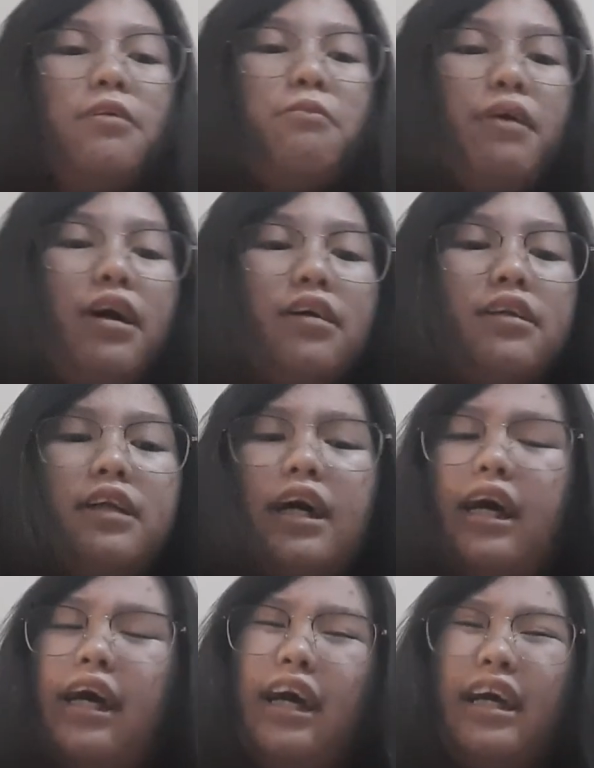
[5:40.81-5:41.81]
Well,
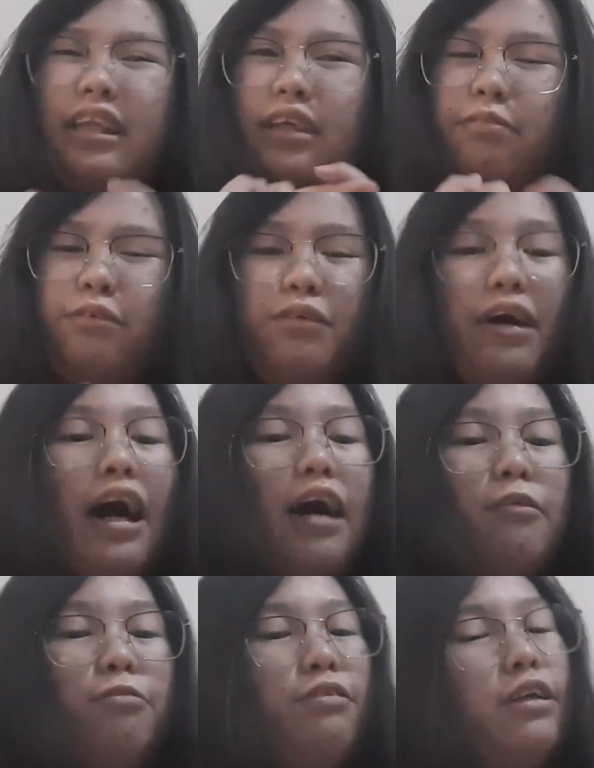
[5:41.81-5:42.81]
and if you
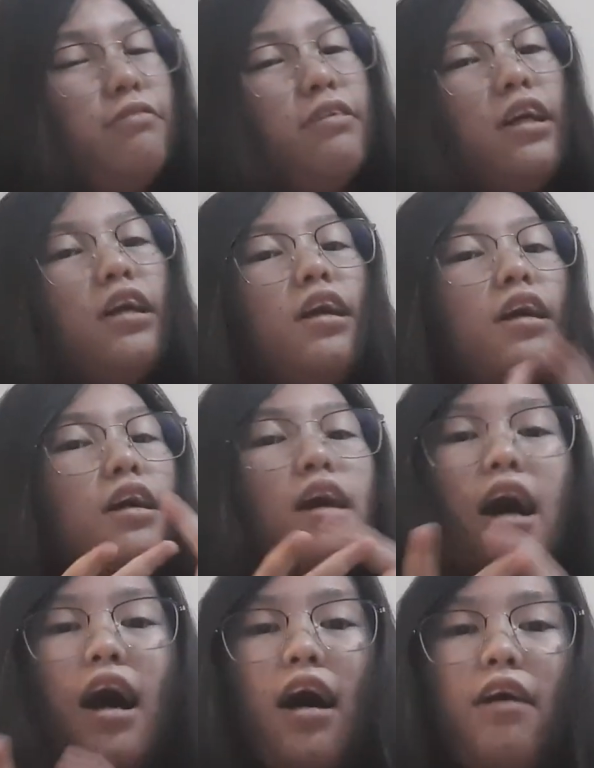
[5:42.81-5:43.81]
have fever,
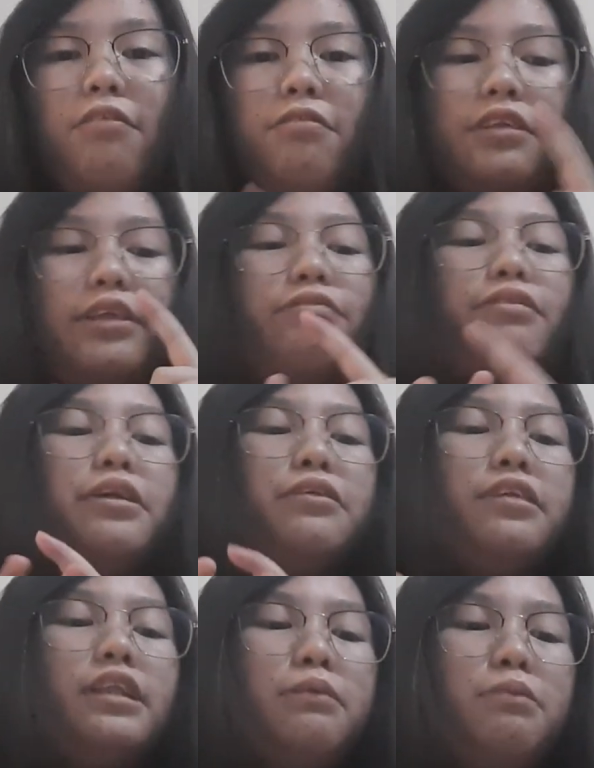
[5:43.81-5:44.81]
cough,
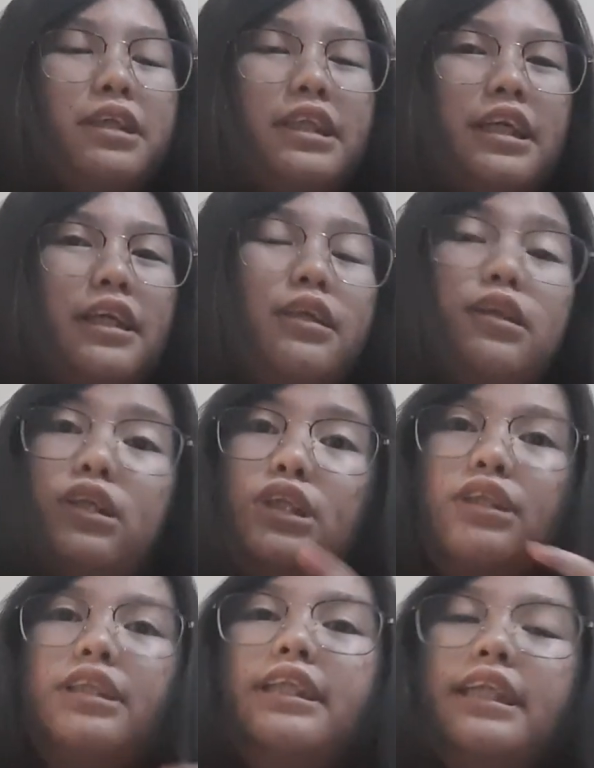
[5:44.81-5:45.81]
difficulty breathing, you
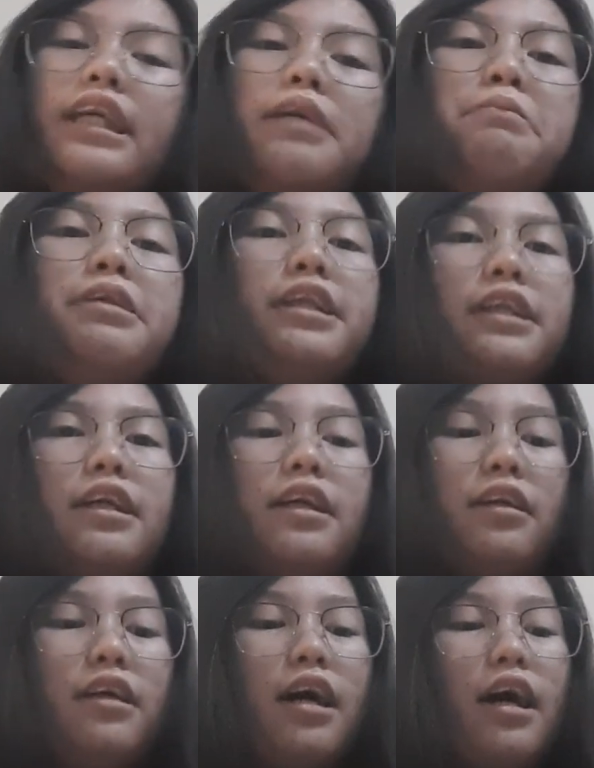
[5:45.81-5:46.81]
should seek
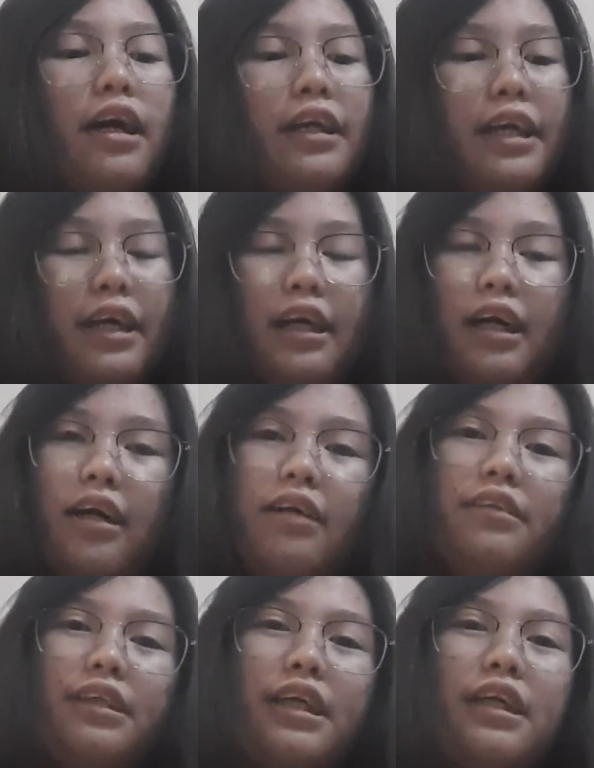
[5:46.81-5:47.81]
medical care
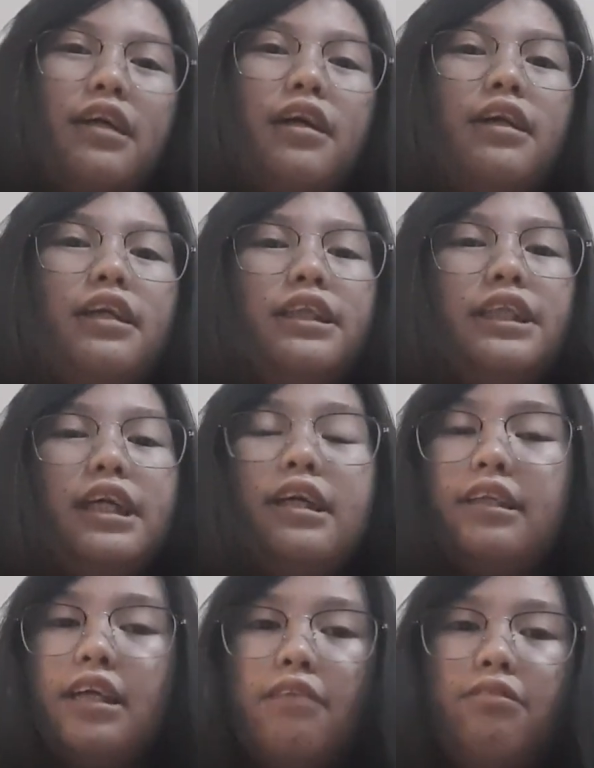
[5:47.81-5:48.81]
early, share
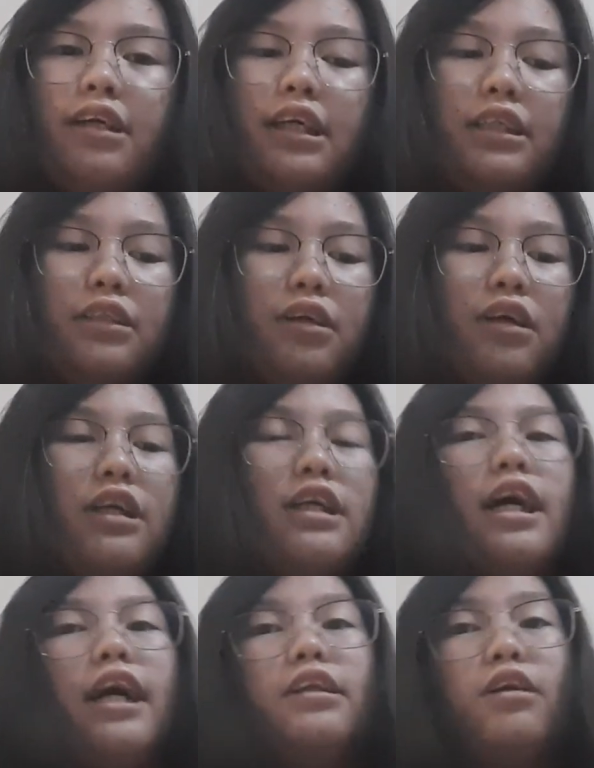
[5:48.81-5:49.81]
travel history,
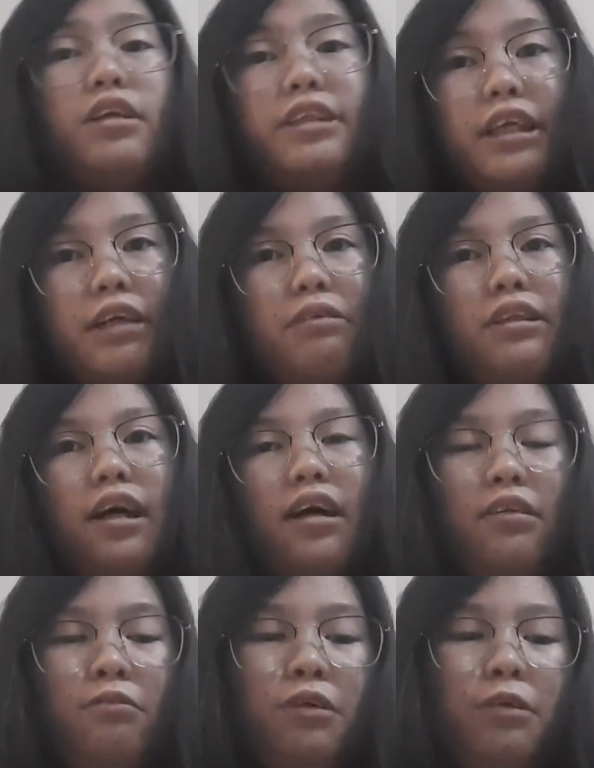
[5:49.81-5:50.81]
and contact with
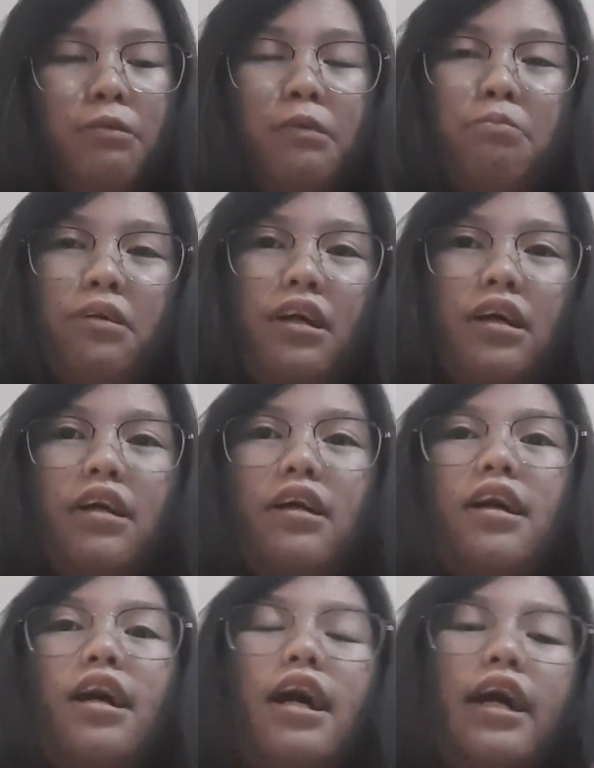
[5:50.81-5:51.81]
abnormal people.
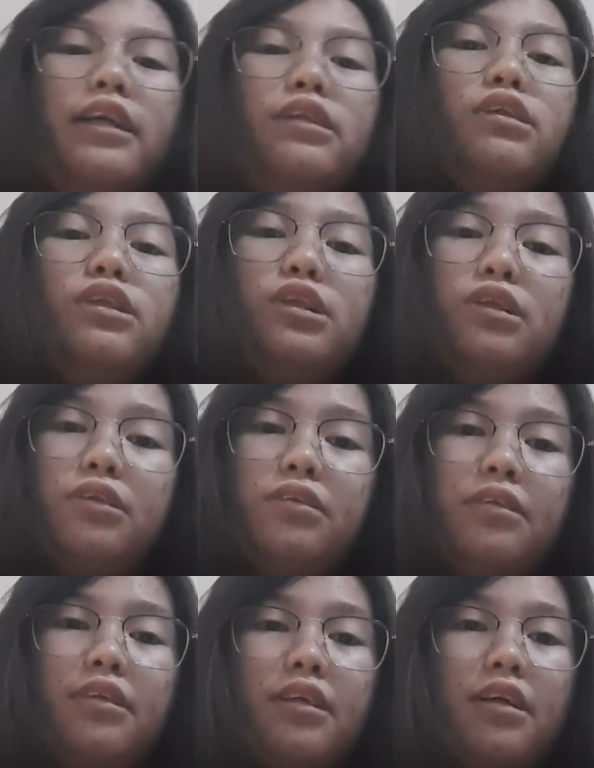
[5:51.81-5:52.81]
And you should
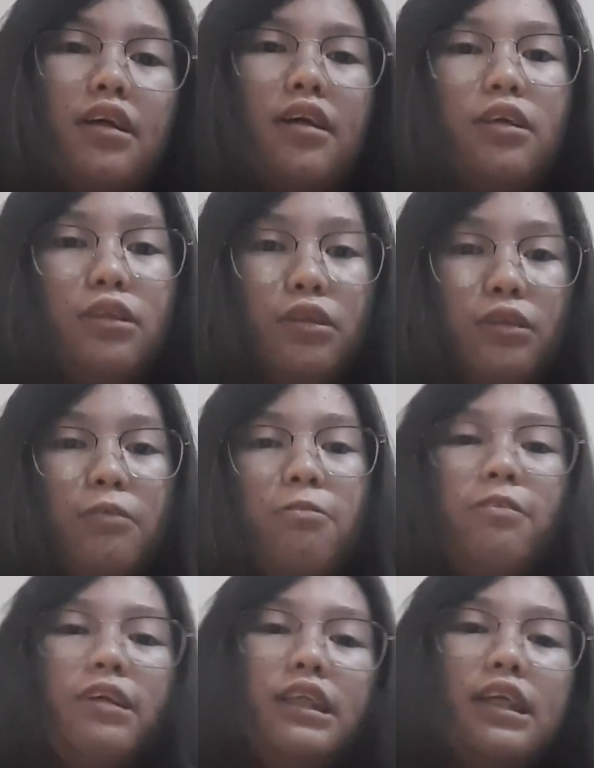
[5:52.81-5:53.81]
do
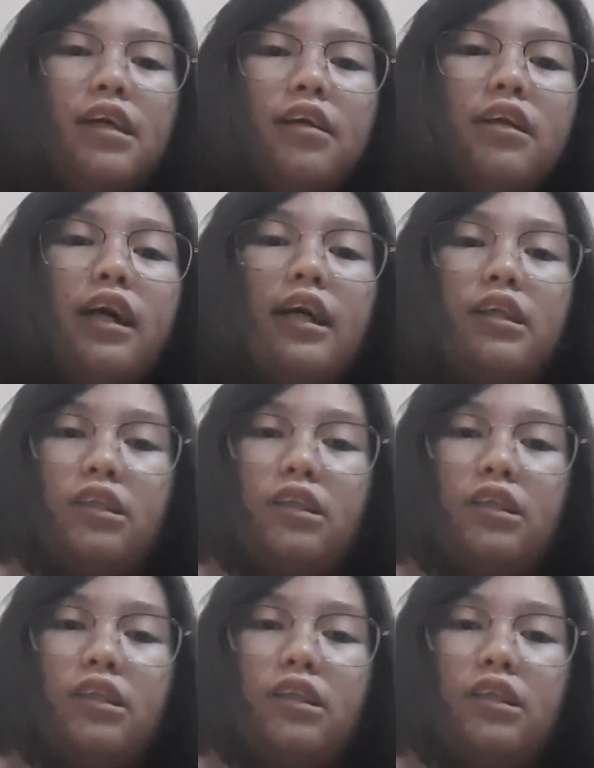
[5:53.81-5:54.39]
physical and